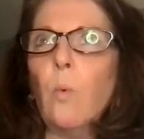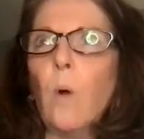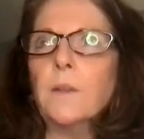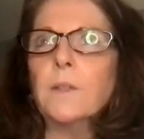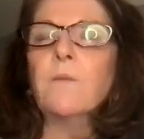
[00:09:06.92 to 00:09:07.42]

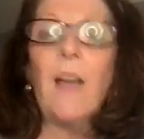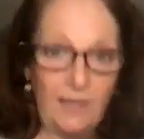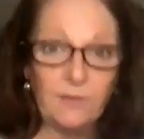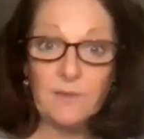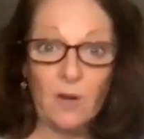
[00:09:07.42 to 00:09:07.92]
what
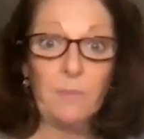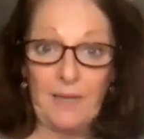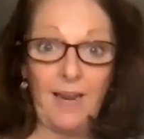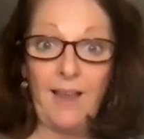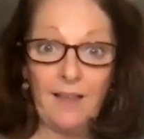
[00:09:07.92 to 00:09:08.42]
values the
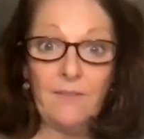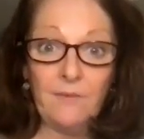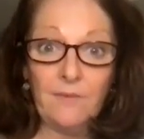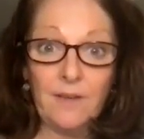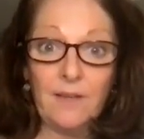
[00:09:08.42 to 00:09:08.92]
company
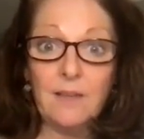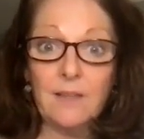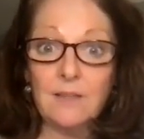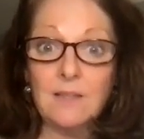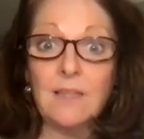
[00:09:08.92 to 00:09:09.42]
have,
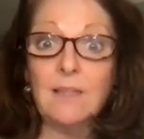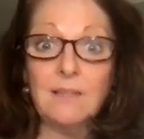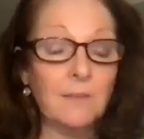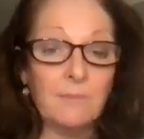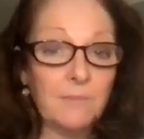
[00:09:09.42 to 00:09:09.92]
and
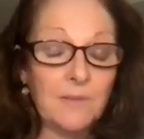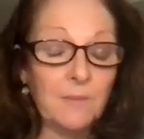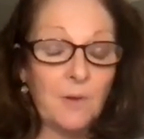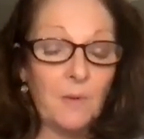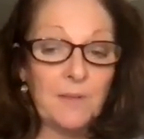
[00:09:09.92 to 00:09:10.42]

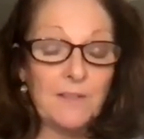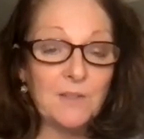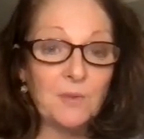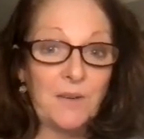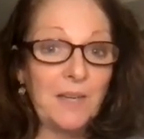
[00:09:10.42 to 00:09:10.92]
some companies
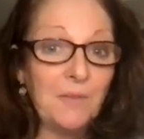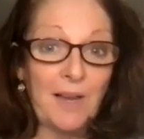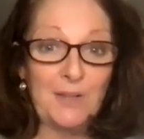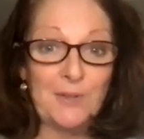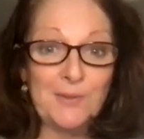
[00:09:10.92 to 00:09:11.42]
don't have any
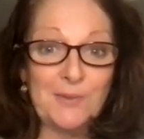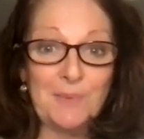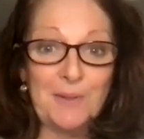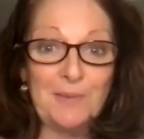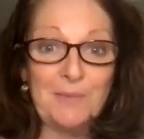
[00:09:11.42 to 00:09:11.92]
values,
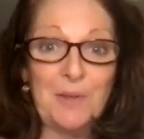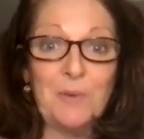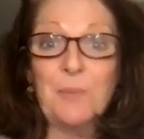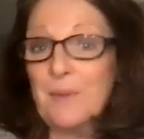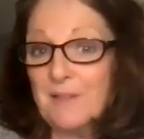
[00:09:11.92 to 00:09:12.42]
but
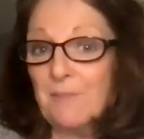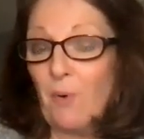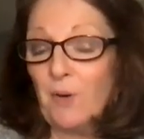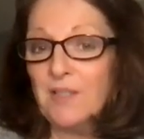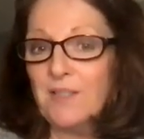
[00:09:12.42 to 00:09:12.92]
it's
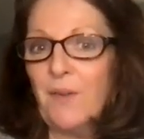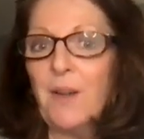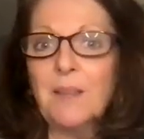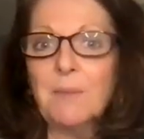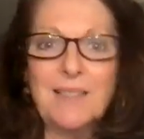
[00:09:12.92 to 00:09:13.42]
important to
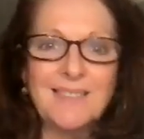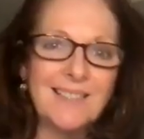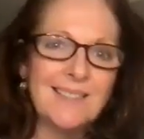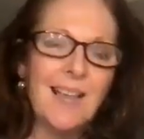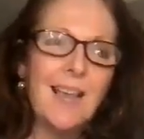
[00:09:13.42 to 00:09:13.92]
define them, because
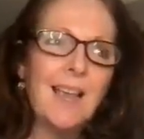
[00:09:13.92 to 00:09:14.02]
that's